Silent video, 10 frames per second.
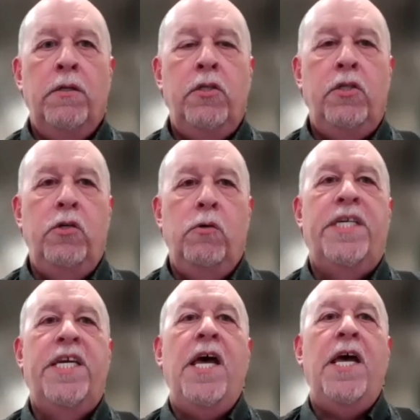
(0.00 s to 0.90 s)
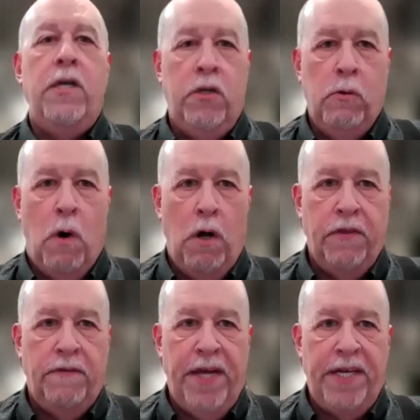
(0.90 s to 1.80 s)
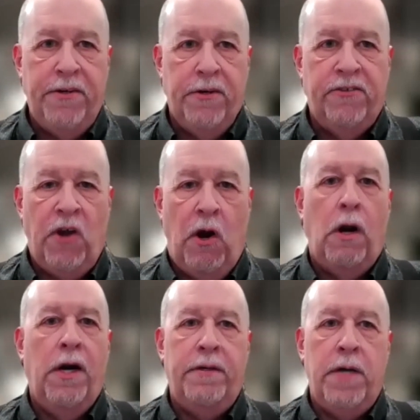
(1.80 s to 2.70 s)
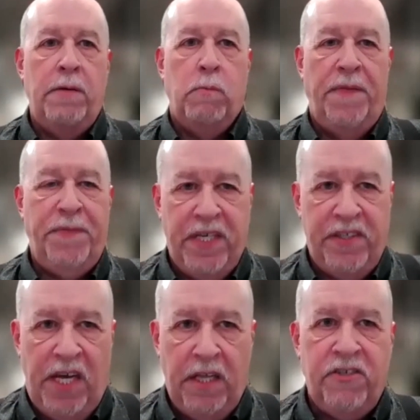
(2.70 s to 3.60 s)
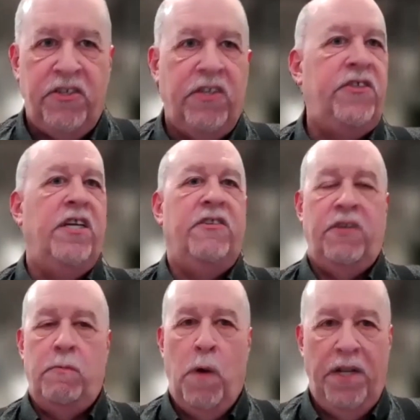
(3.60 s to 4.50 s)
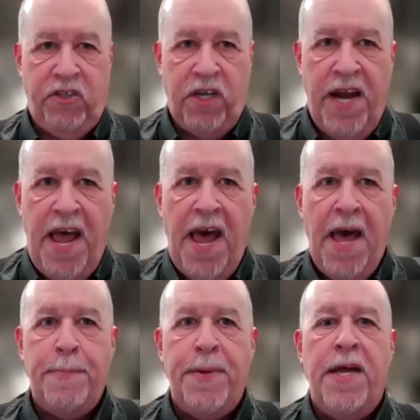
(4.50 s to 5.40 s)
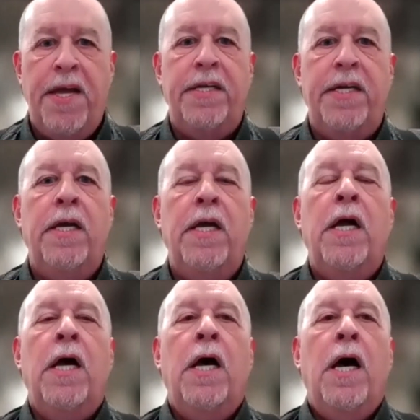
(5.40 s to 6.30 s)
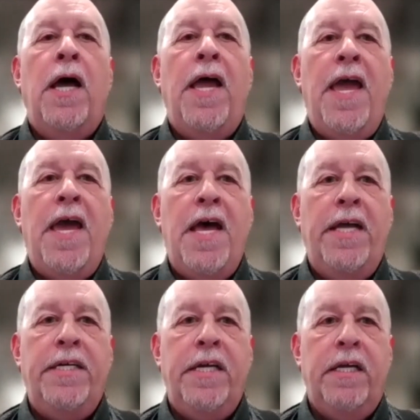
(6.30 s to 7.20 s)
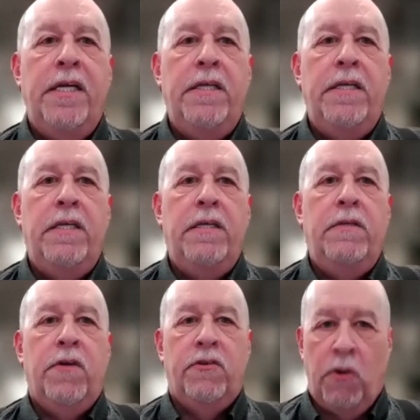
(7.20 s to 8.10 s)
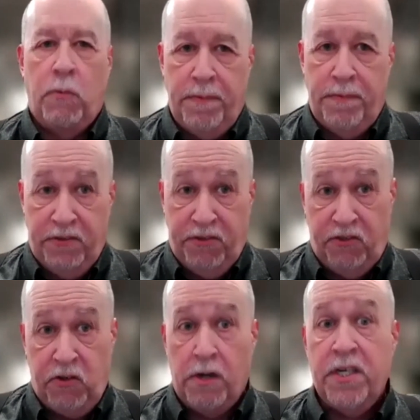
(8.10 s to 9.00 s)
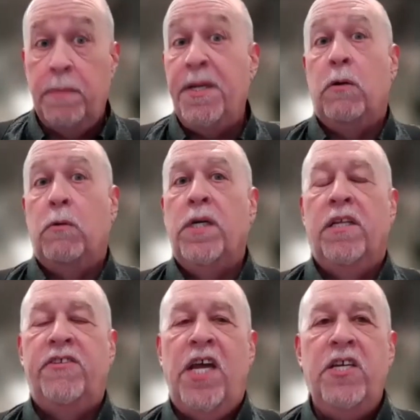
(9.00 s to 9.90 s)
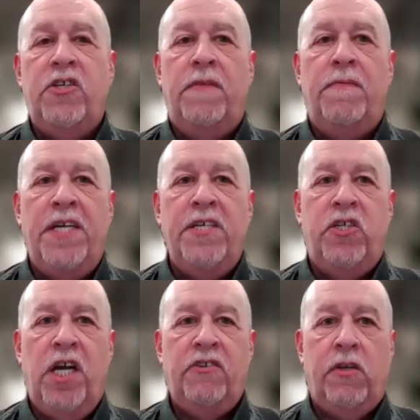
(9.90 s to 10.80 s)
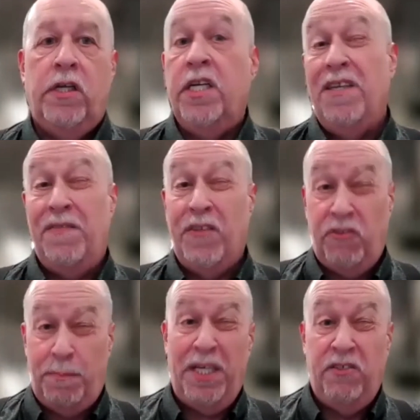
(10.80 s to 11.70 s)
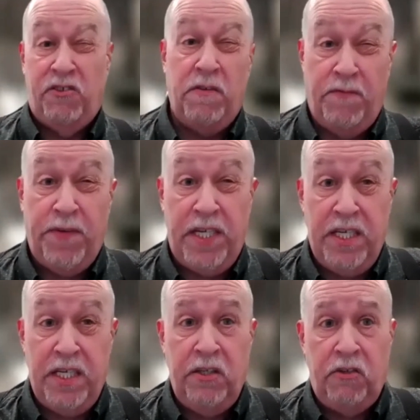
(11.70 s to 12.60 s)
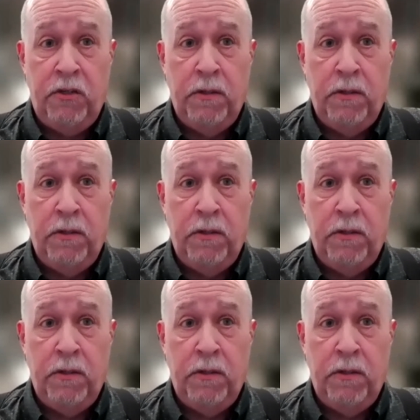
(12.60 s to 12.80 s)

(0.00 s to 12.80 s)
You get who all the vendors are and what the intelligence is and what's going to happen. And there's a starting to be a realization that just looking at the speeds and feeds,